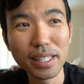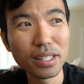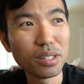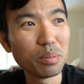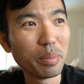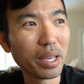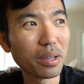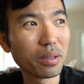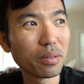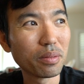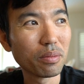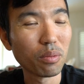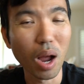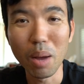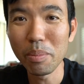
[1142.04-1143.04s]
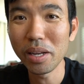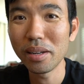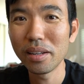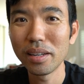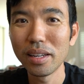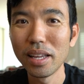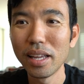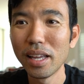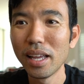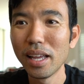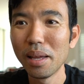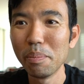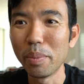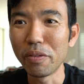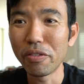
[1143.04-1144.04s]
to make ramen,
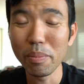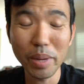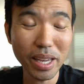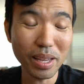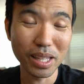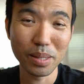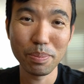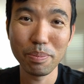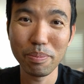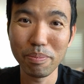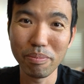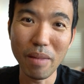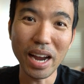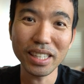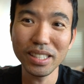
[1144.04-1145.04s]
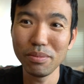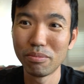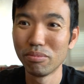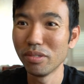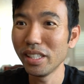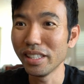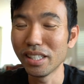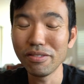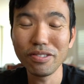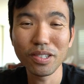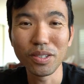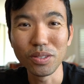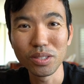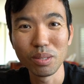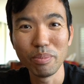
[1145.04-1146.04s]
but for me it's actually really
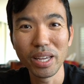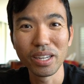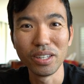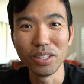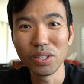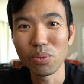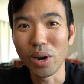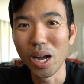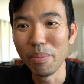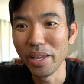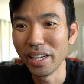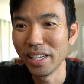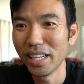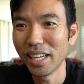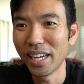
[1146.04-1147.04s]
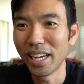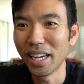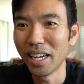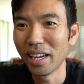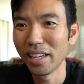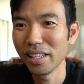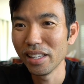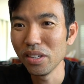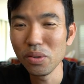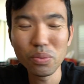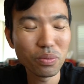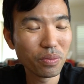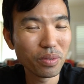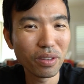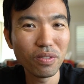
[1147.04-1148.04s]
difficult to make good ramen.
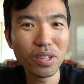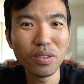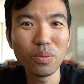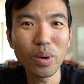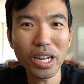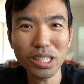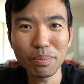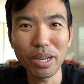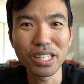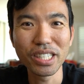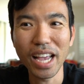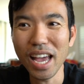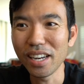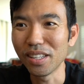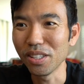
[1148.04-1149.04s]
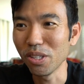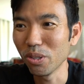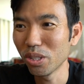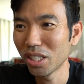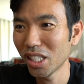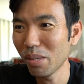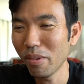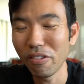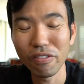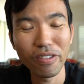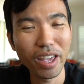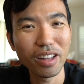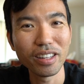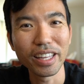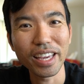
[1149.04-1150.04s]
If you watch my channel, you'll see me
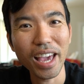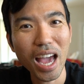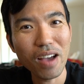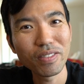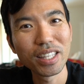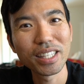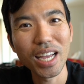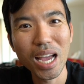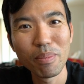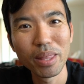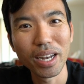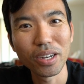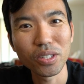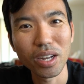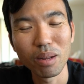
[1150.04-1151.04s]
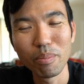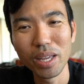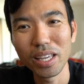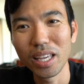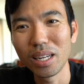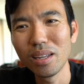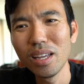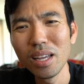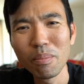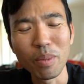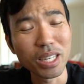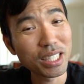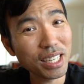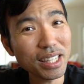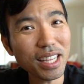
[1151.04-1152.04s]
fail like half the time that I try to make it. My
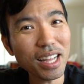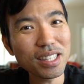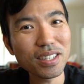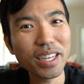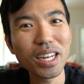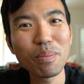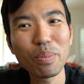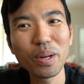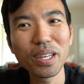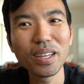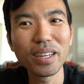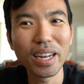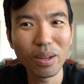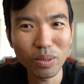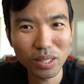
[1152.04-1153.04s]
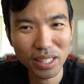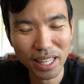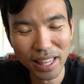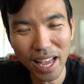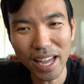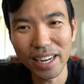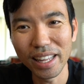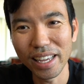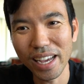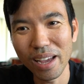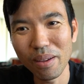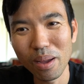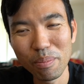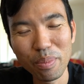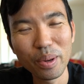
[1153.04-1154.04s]
chintans are getting pretty good, I will say that. Like
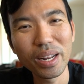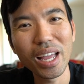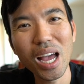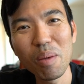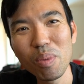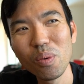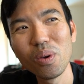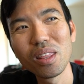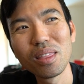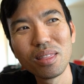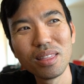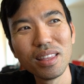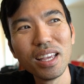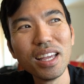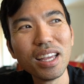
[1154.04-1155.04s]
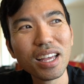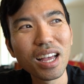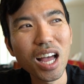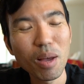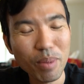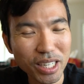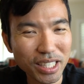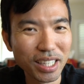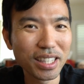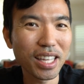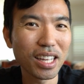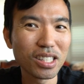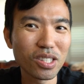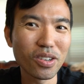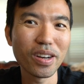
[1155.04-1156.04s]
I'm pretty happy with how my
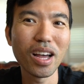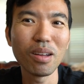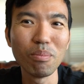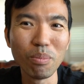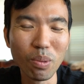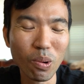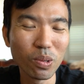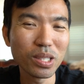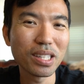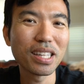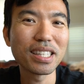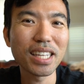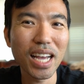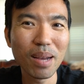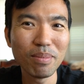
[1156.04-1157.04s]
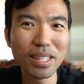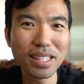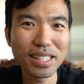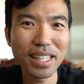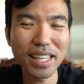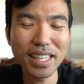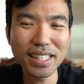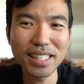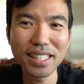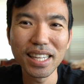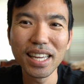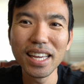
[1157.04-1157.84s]
chintans turn out most of the time these days.